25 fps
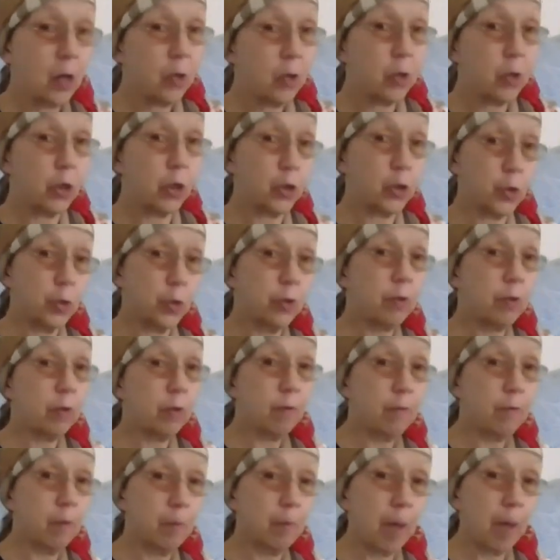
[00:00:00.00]
The truth
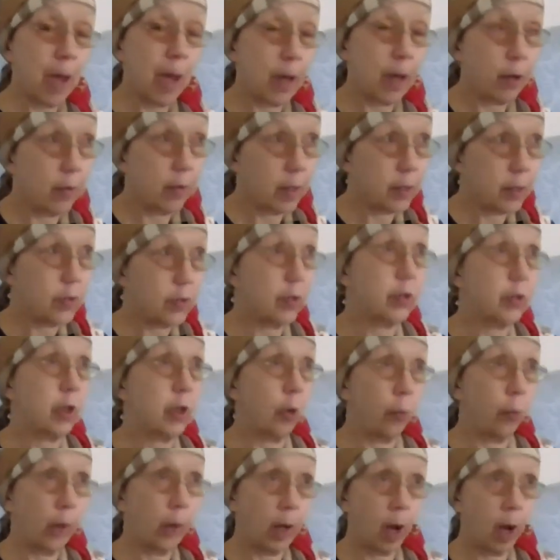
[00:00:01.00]
of the matter is
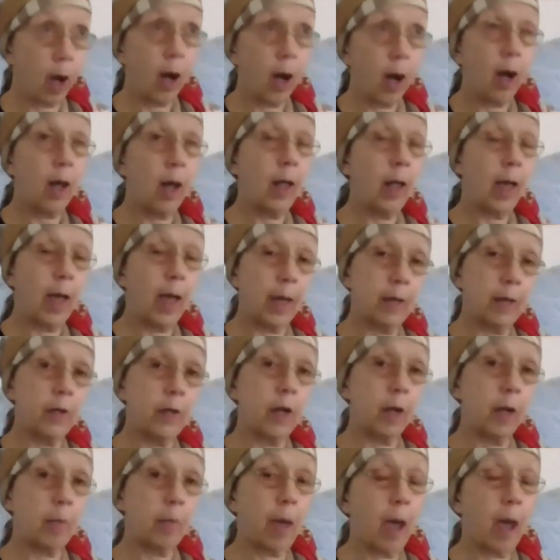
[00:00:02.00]
that we all end
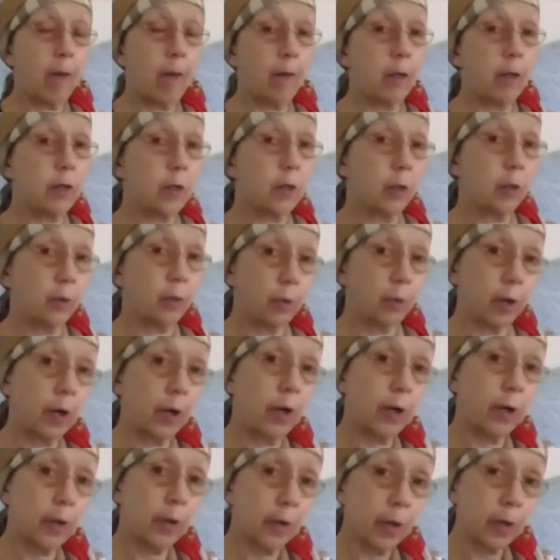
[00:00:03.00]
up having to
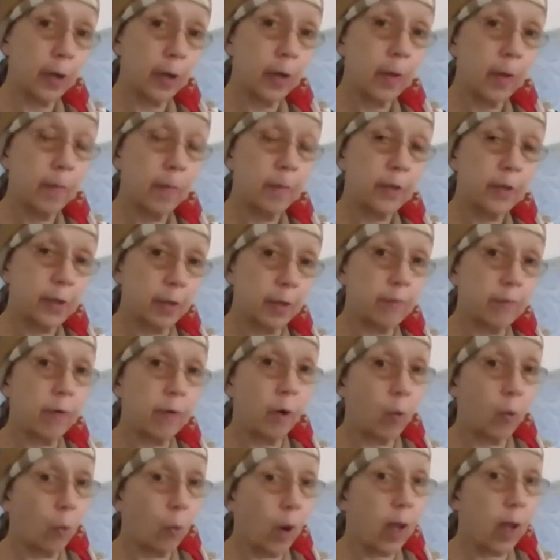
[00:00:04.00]
learn
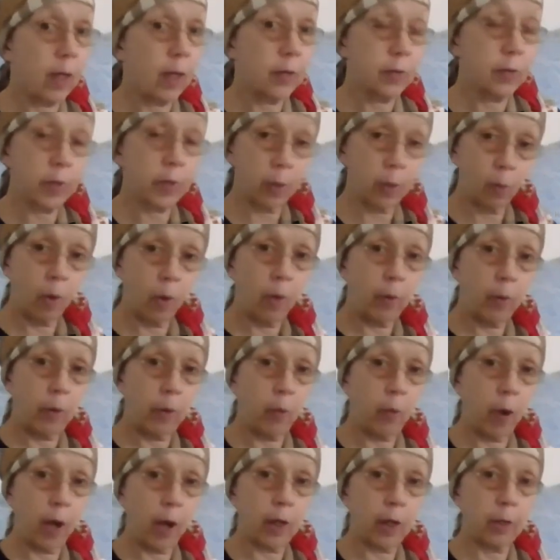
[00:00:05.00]
different ways than what we
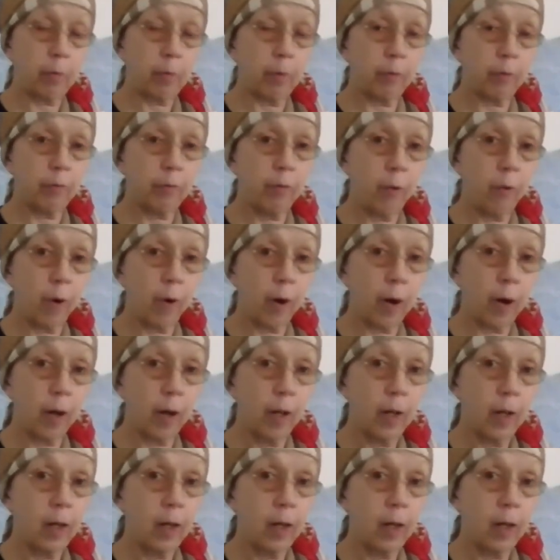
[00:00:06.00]
walked before.